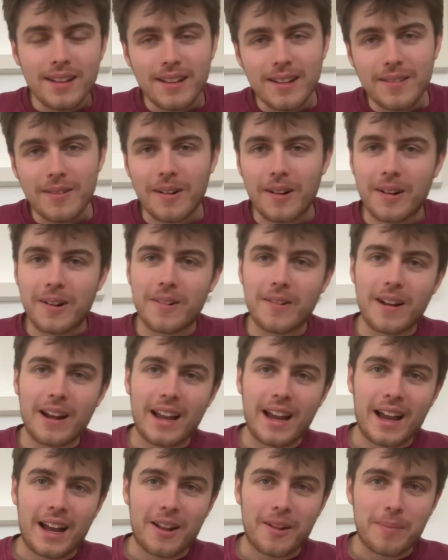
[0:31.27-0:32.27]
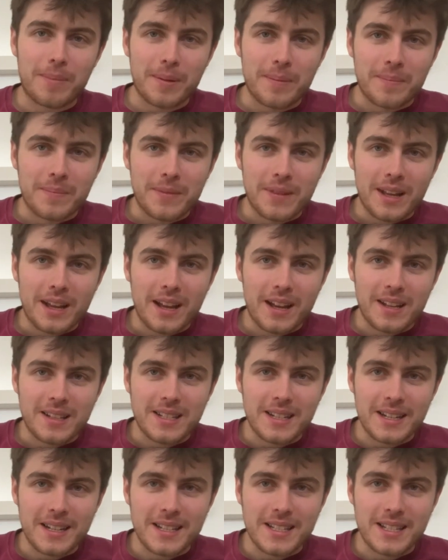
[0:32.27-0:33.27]
What a great album
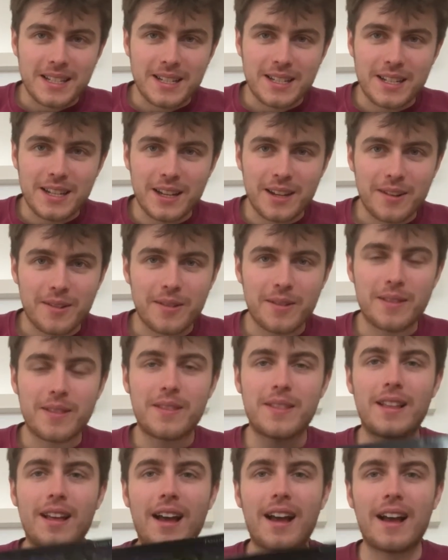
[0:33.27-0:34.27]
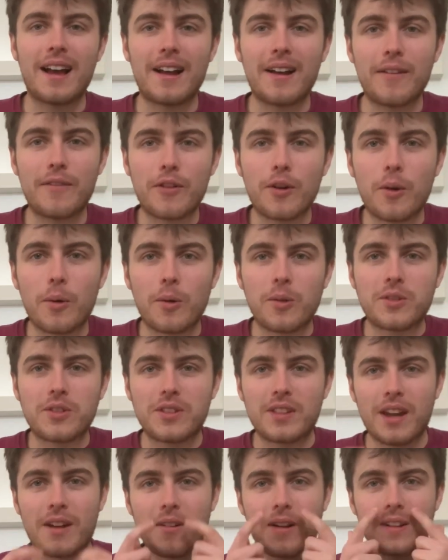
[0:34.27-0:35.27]
to listen to. Of course,
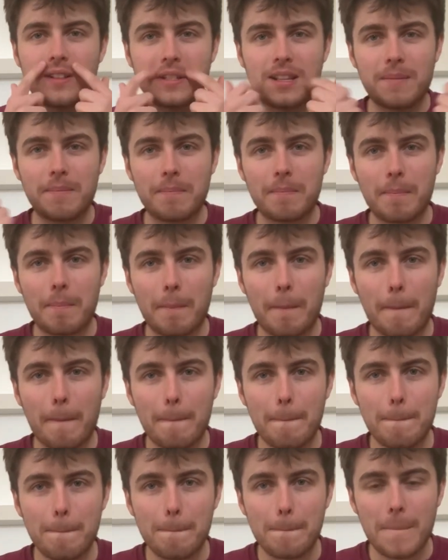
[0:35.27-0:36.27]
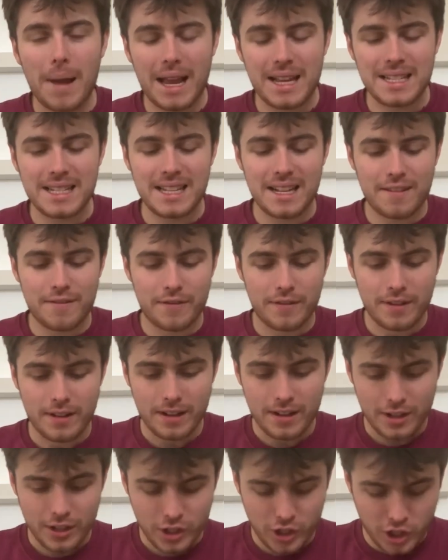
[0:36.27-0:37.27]
there are some massive
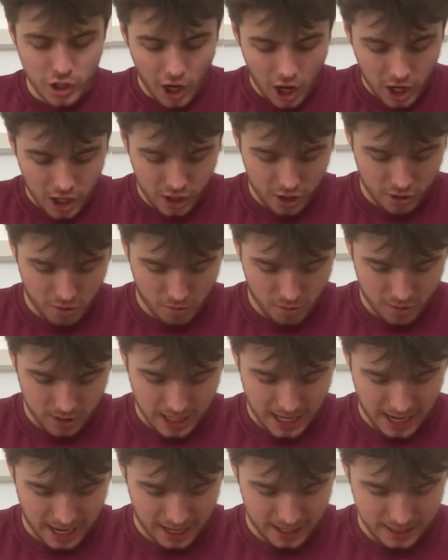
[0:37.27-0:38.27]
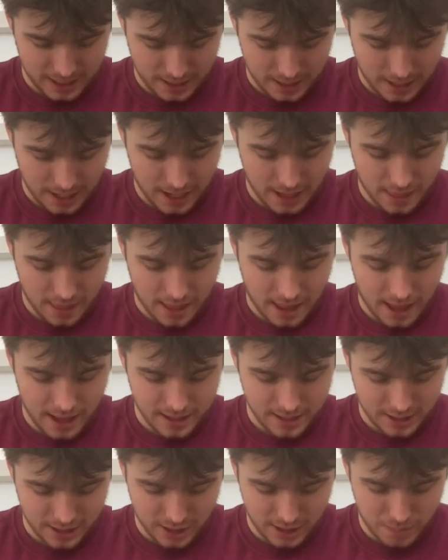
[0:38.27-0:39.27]
juggernaut hits in there,
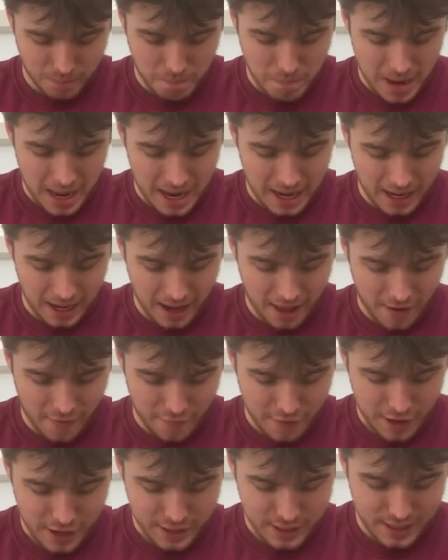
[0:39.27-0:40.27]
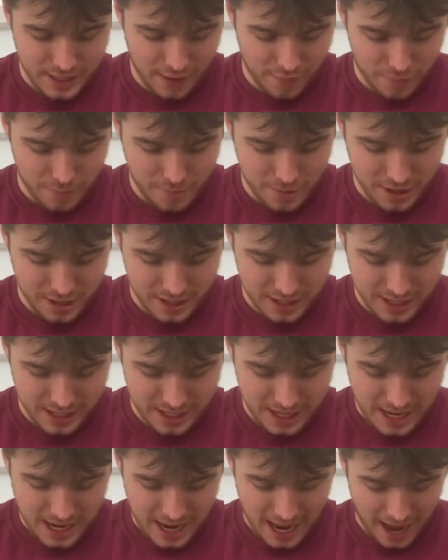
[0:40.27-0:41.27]
such as Big Love, Seven
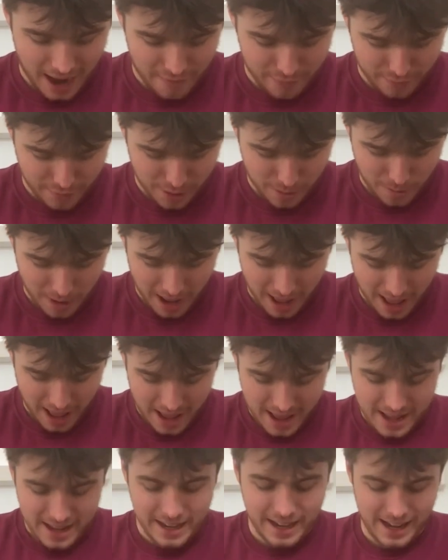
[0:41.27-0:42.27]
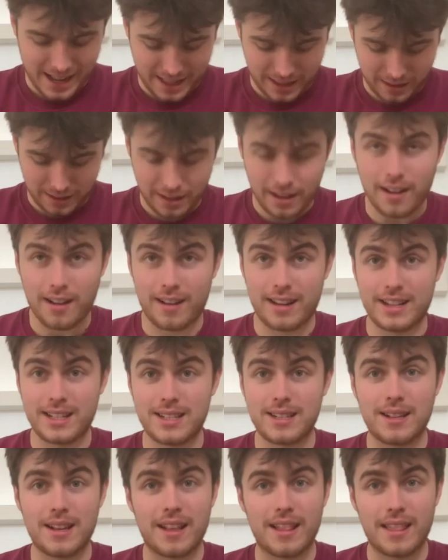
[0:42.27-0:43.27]
Wonders, Everywhere, and Little
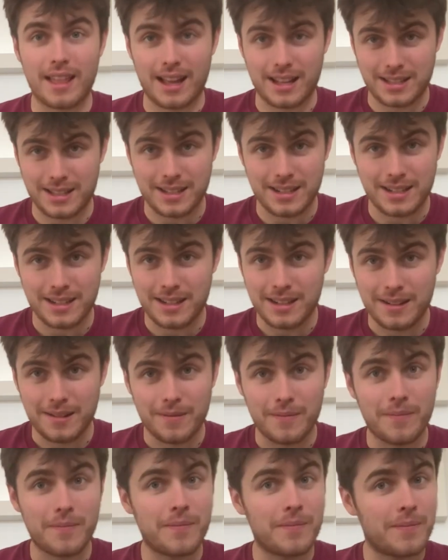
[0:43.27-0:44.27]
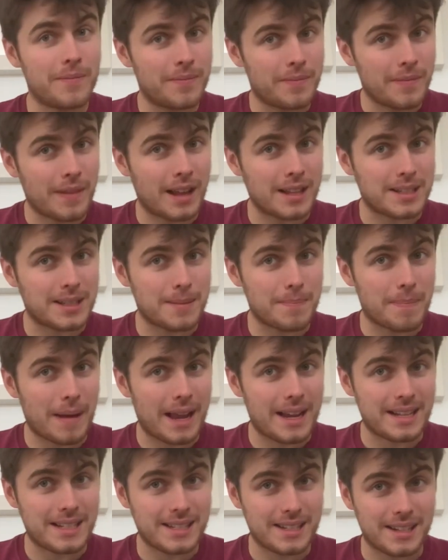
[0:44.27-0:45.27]
Lies. That's the
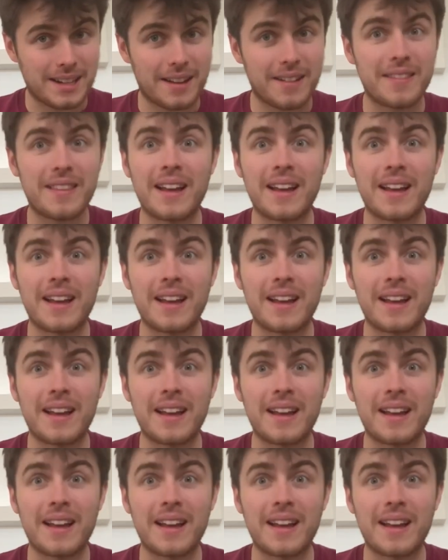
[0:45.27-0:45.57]
base, you know.